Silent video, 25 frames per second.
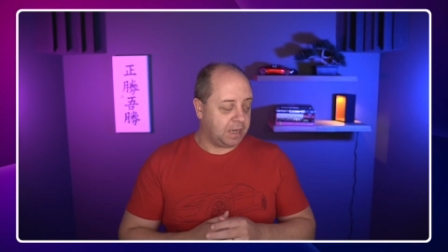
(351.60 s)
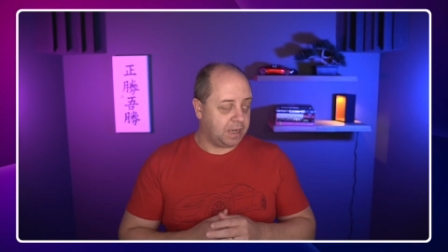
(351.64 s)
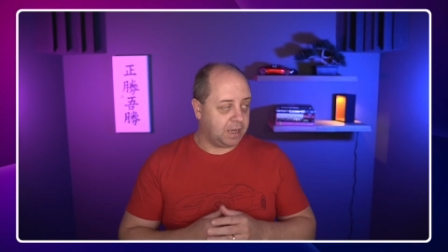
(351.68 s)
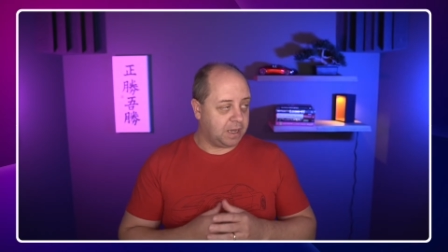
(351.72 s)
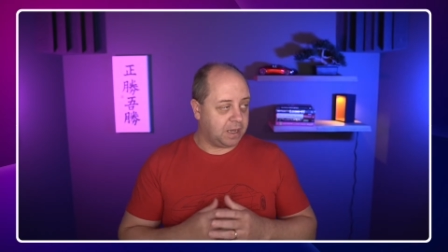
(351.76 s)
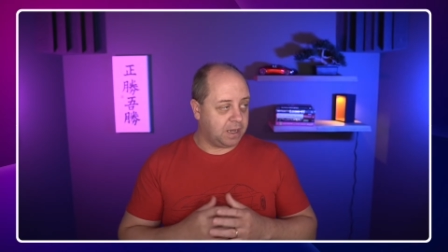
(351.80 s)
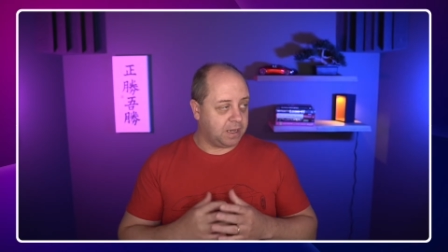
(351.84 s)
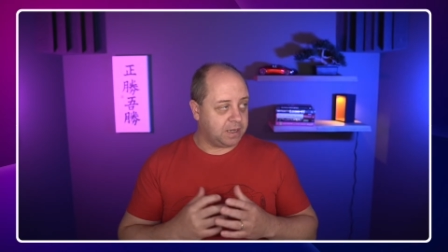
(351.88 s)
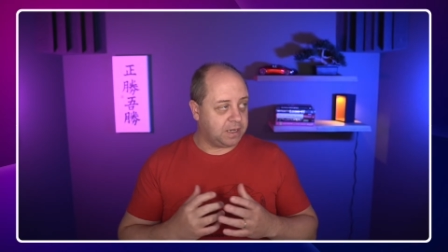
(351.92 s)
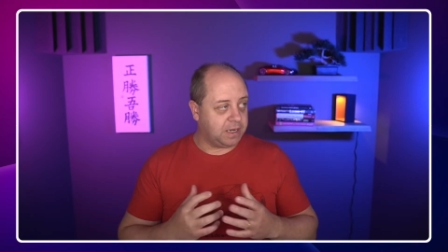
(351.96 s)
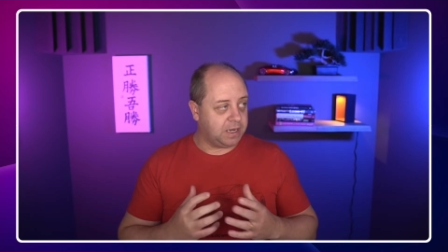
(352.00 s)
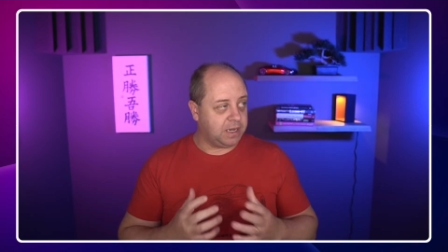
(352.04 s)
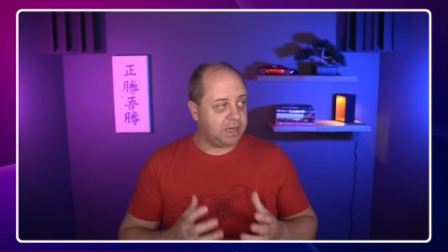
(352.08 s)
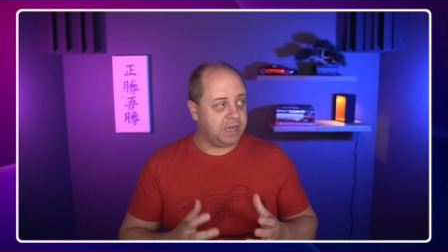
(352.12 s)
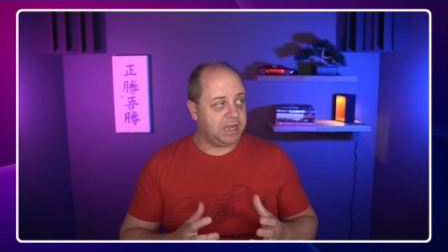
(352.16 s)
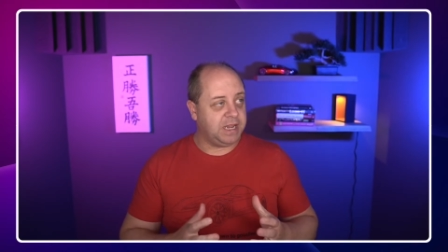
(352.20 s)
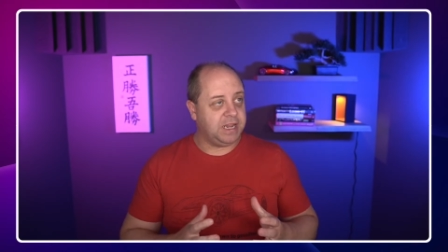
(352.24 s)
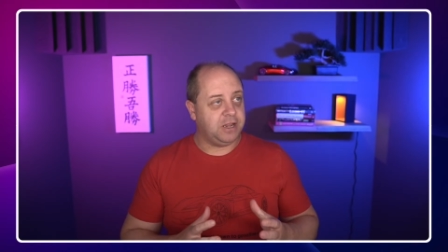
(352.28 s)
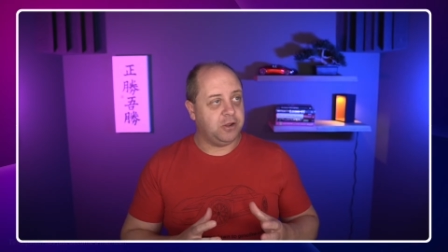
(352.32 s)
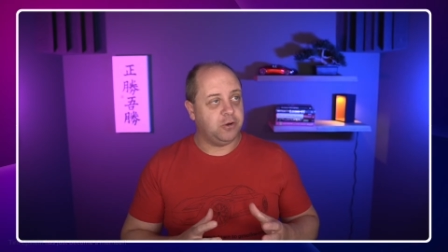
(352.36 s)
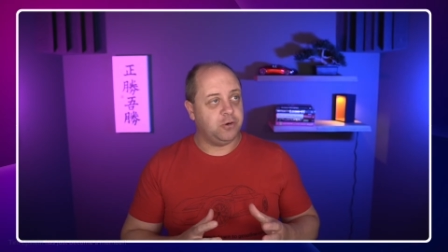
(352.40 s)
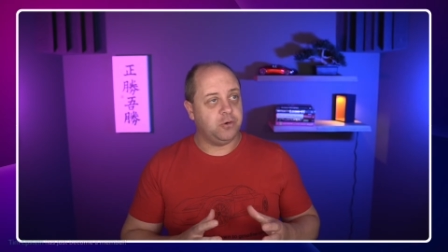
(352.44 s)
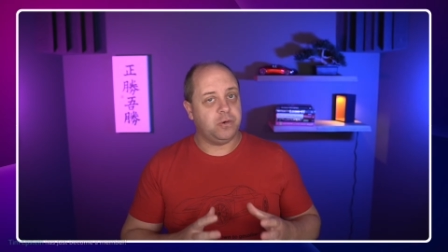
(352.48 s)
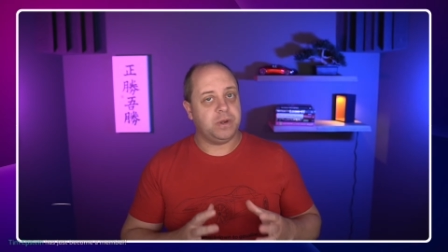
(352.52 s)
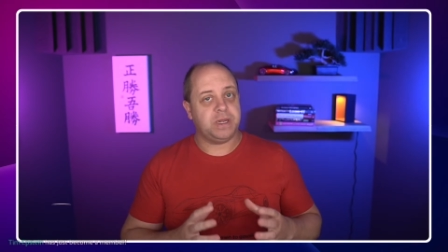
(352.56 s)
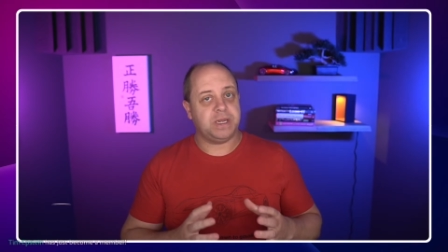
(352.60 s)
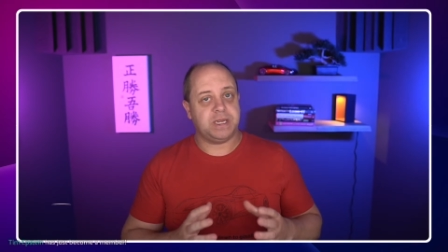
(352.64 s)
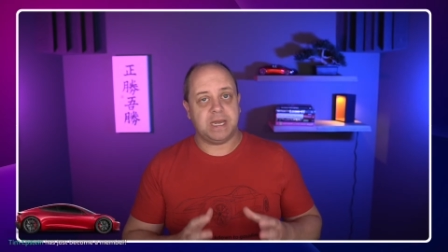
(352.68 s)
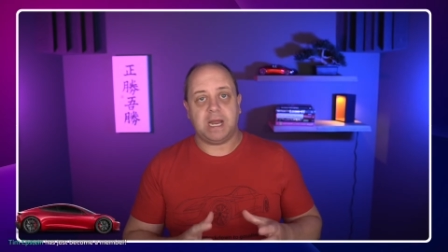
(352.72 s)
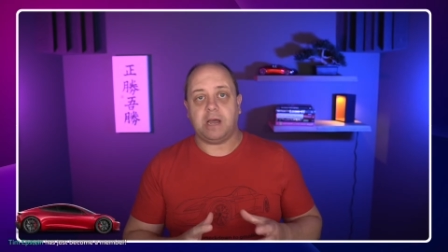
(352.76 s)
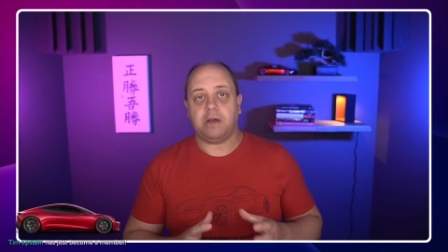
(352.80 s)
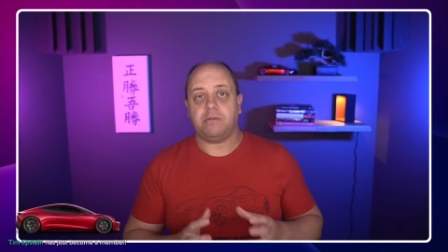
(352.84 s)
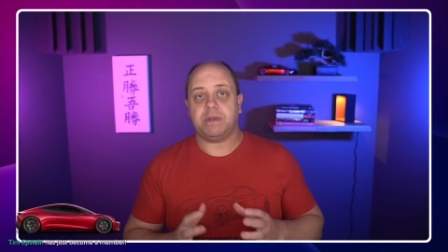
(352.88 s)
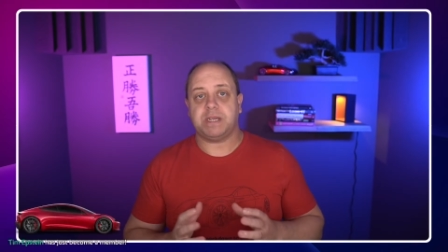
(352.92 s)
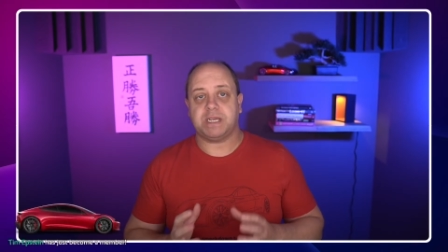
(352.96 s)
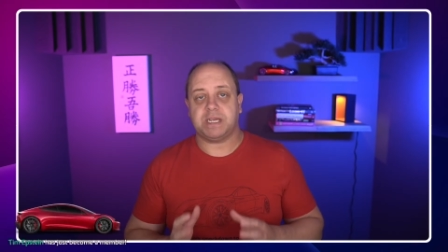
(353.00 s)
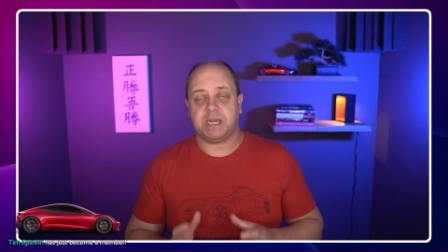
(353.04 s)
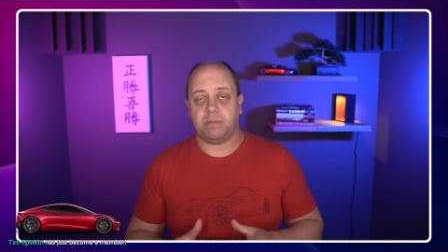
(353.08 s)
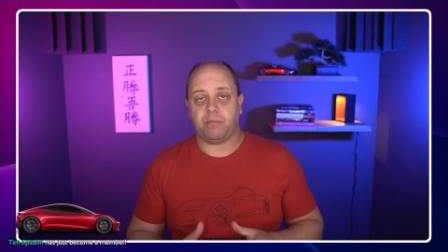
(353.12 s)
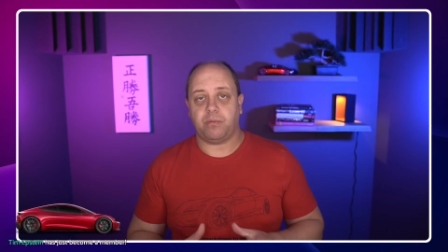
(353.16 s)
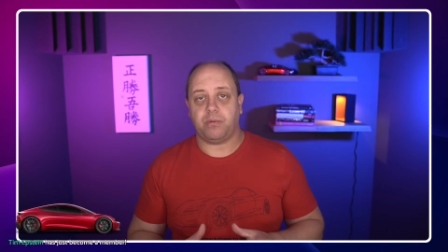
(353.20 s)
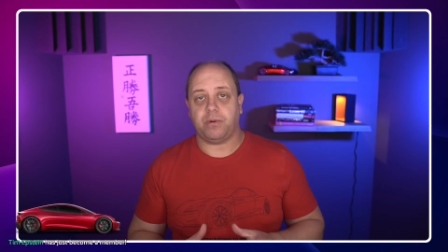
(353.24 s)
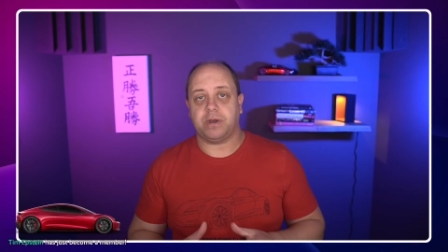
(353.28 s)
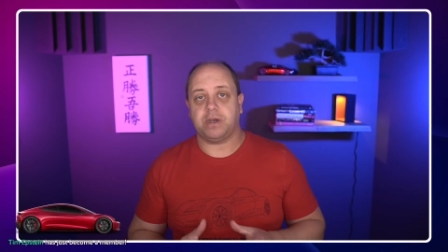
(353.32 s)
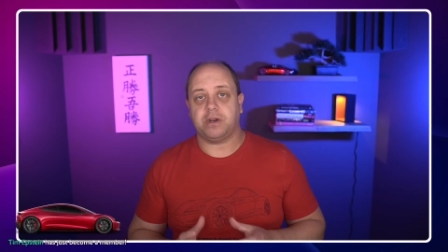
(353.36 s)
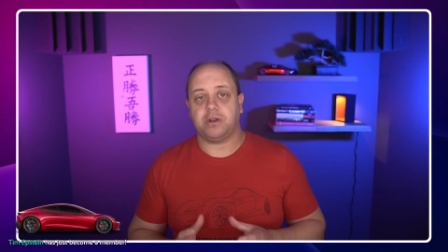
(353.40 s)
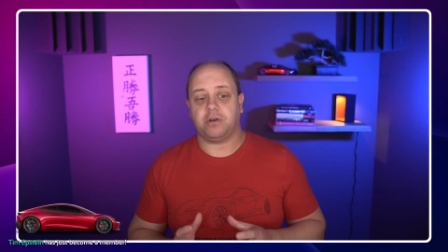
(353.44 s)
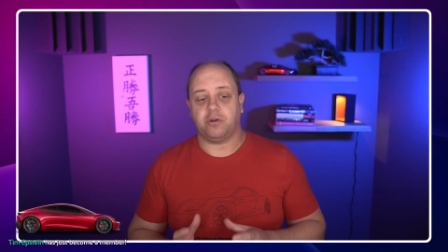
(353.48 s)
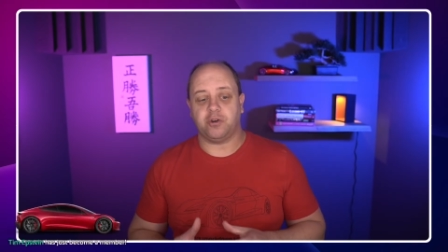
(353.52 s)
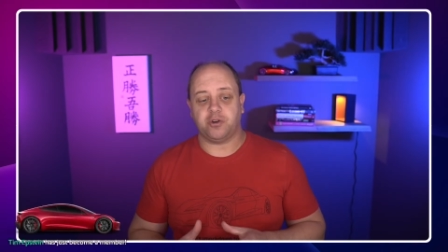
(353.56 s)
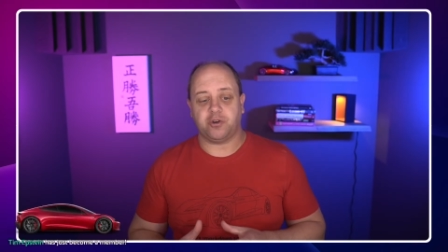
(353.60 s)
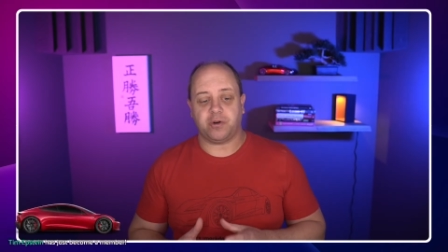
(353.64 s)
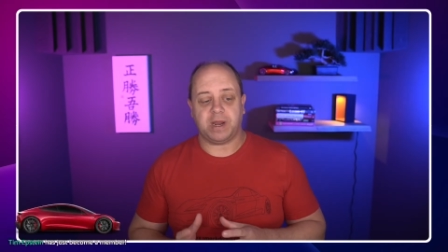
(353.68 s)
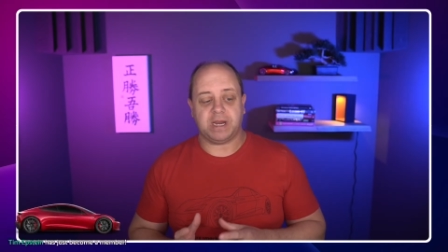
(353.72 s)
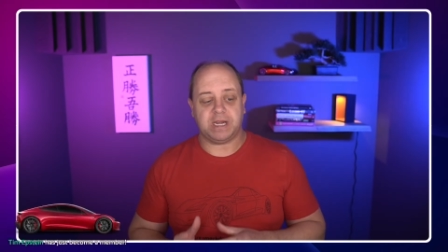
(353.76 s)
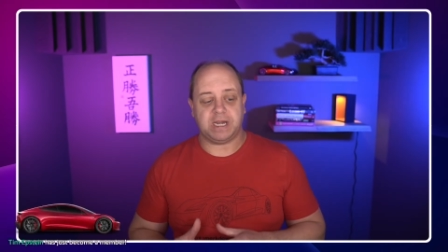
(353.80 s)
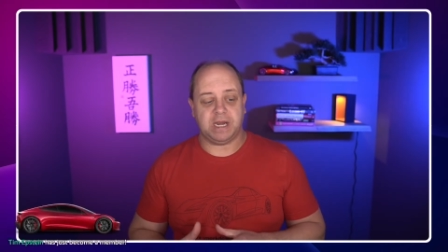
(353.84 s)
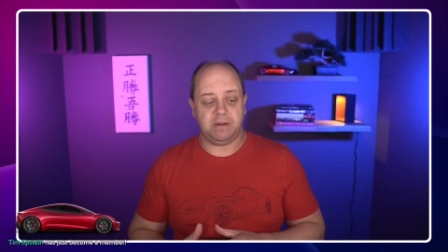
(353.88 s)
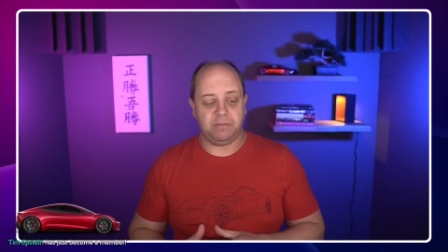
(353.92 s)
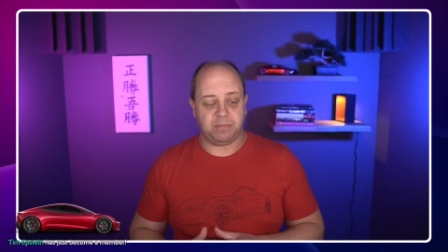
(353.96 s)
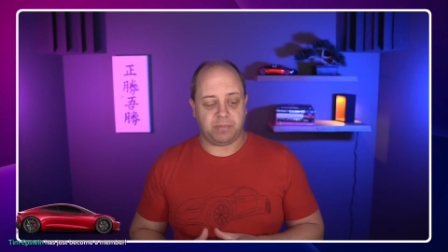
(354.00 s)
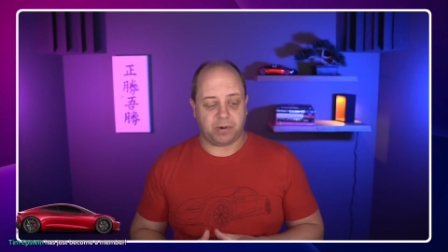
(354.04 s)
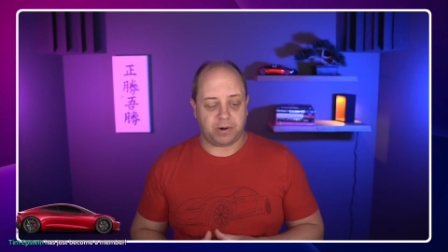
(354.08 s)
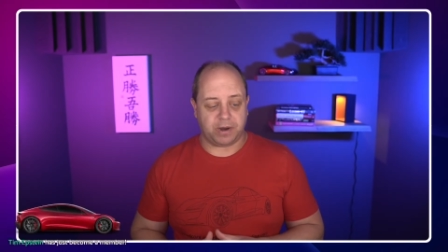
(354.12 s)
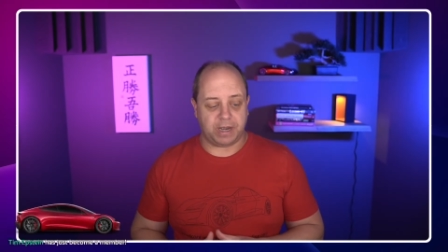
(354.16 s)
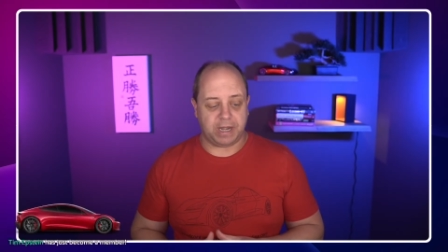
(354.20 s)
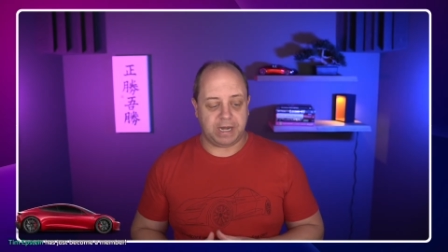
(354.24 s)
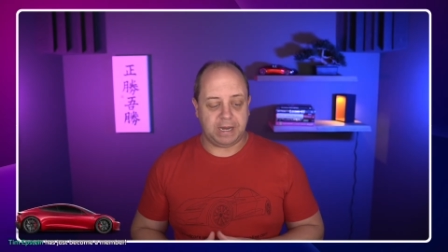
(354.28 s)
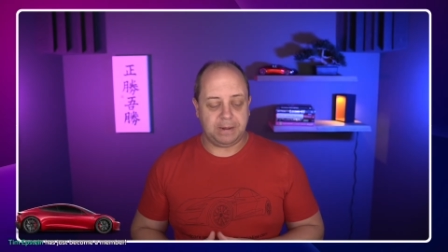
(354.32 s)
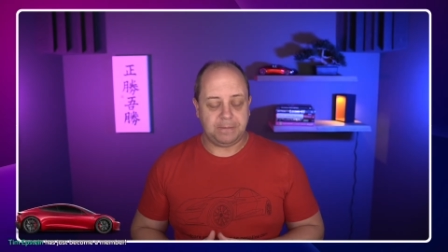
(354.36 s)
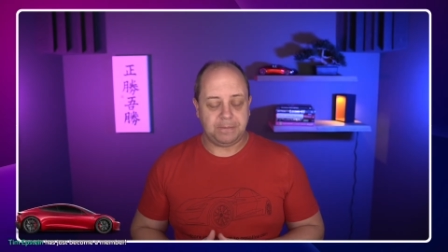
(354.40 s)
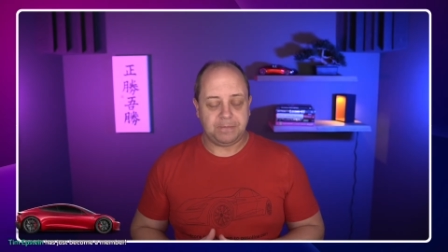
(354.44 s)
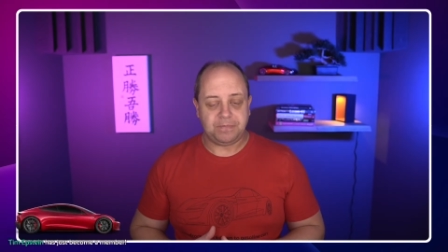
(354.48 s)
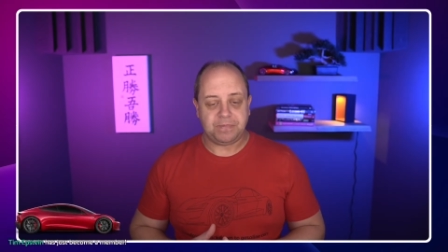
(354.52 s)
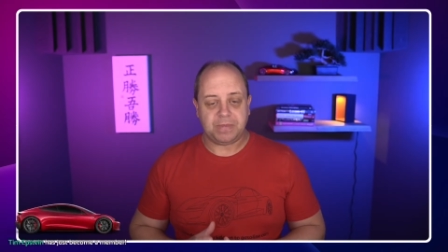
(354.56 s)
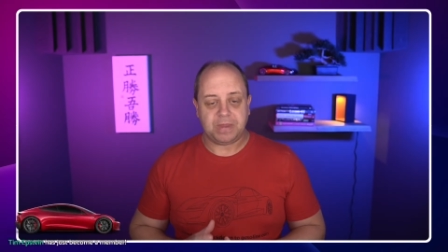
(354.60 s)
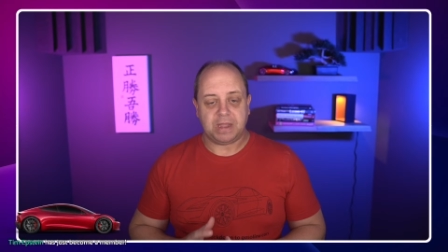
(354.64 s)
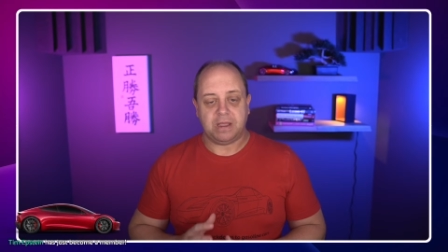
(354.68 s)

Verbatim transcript: uh, the EU is now a separate contracting party